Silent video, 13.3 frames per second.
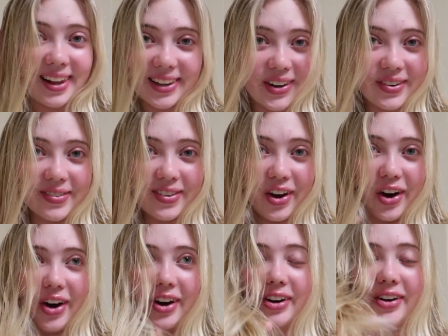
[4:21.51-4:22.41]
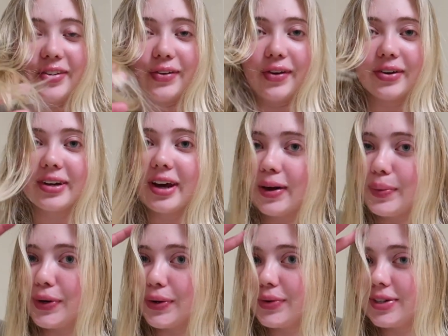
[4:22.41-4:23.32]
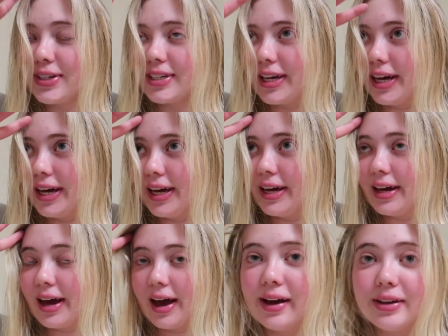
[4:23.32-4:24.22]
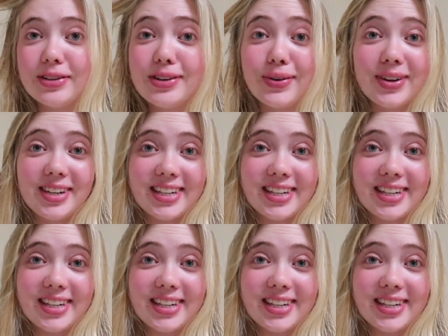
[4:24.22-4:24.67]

Hello vlog, long time no see. As you can